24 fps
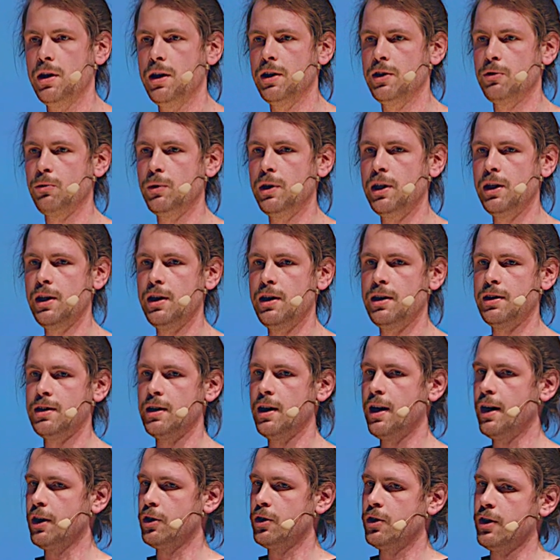It really is
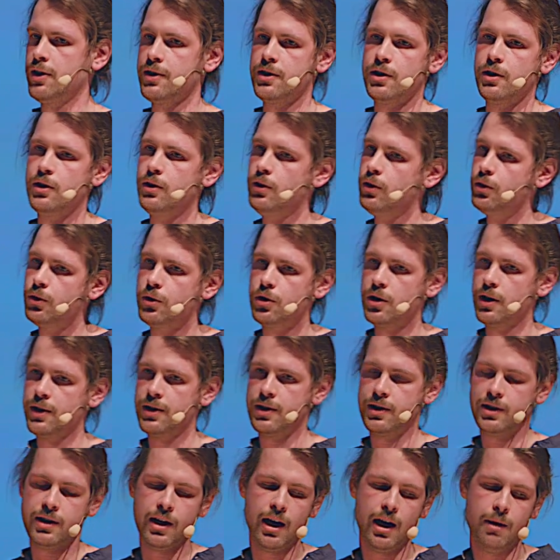like just you
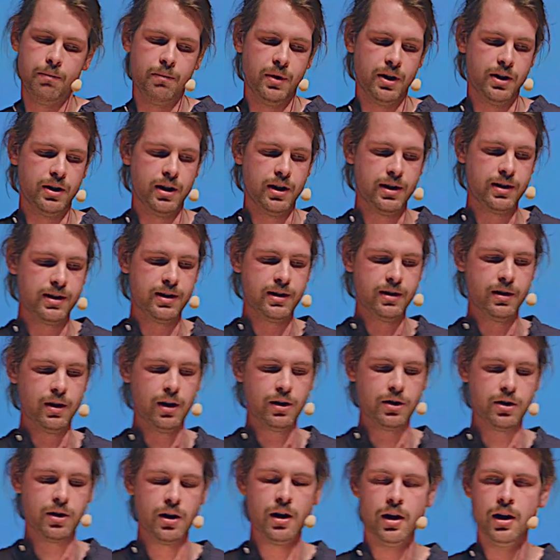just type it. It's
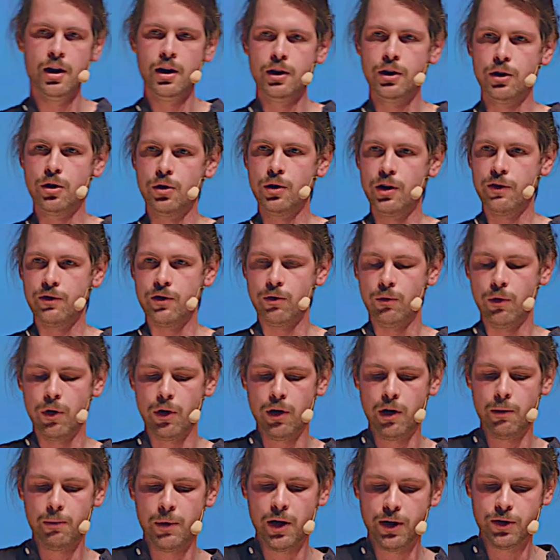not you don't have to
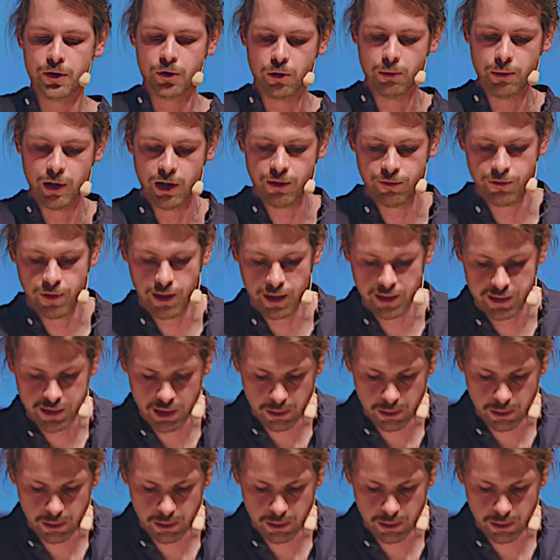worry about too many things.